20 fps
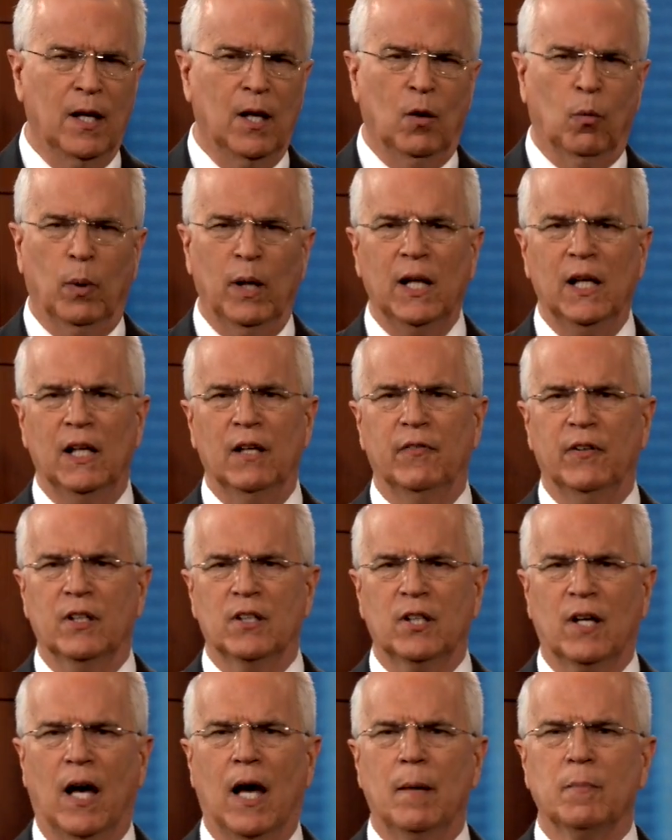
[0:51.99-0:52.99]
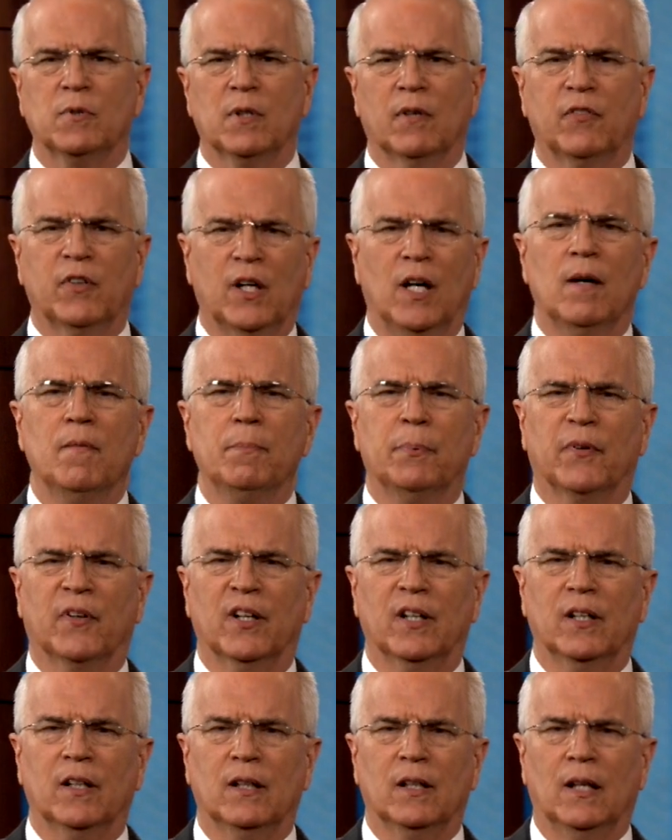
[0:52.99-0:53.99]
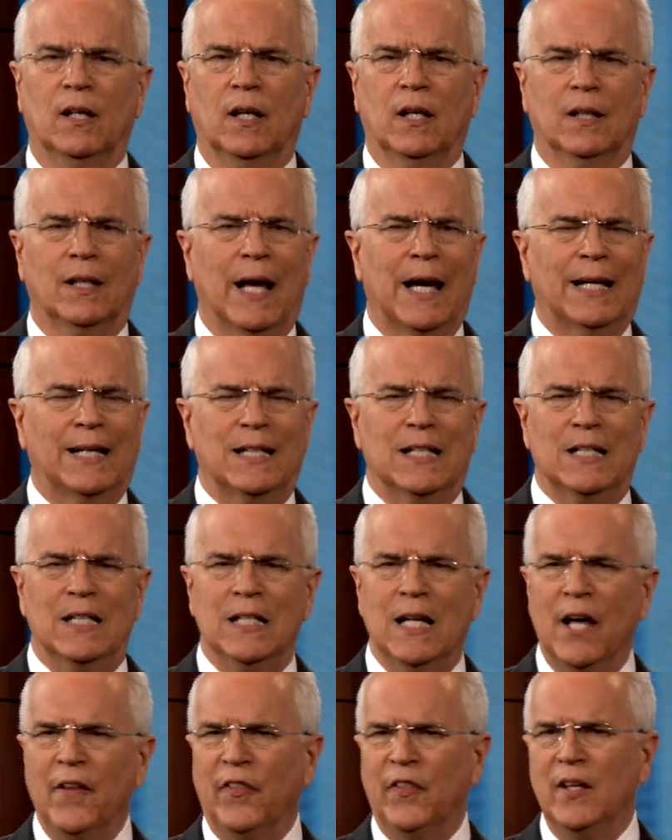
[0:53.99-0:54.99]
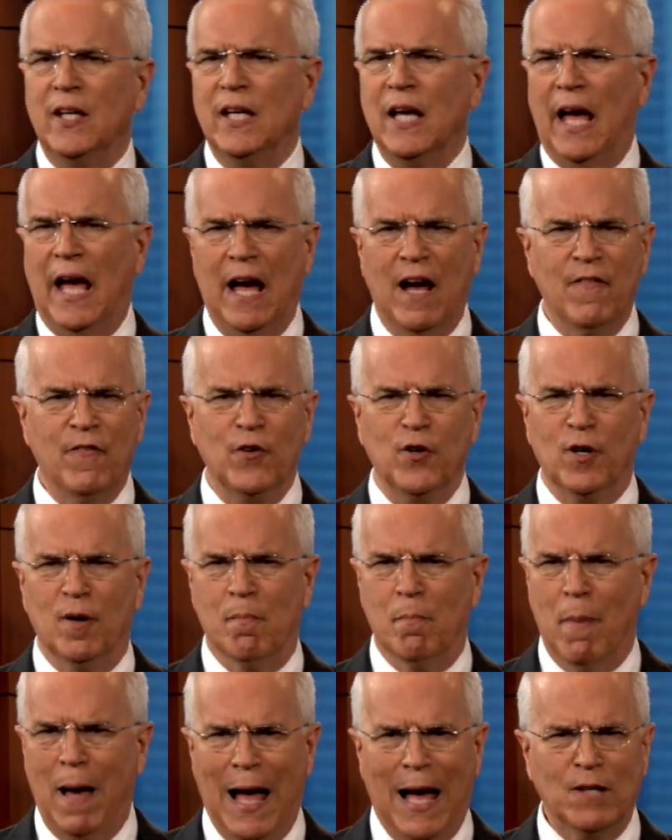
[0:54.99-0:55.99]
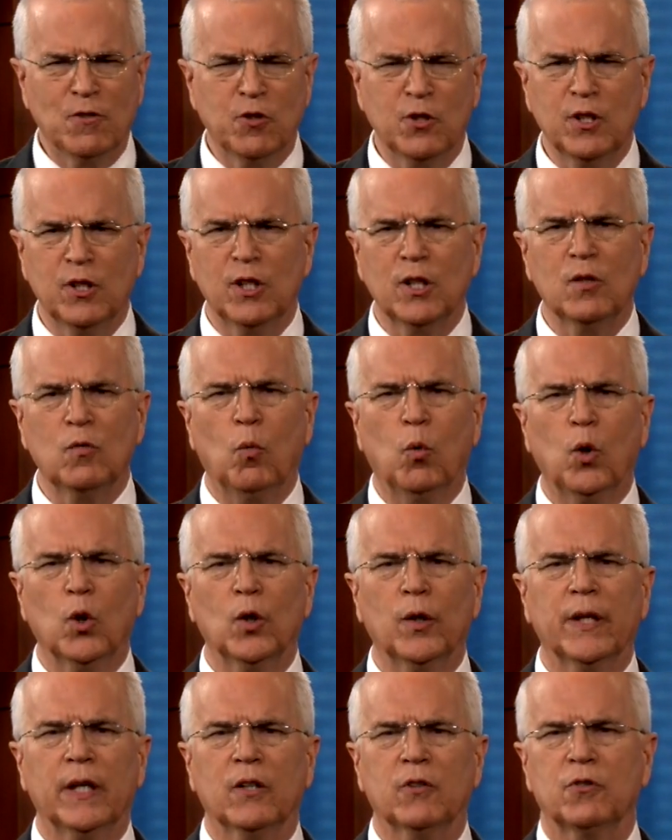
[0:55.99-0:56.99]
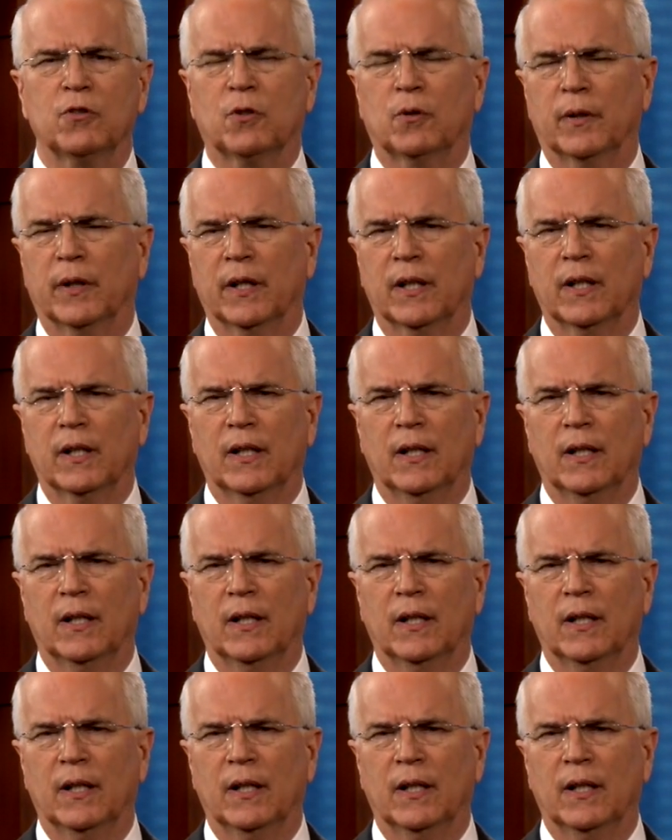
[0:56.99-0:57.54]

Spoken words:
We live in times of comfort like nothing ever imagined in world history,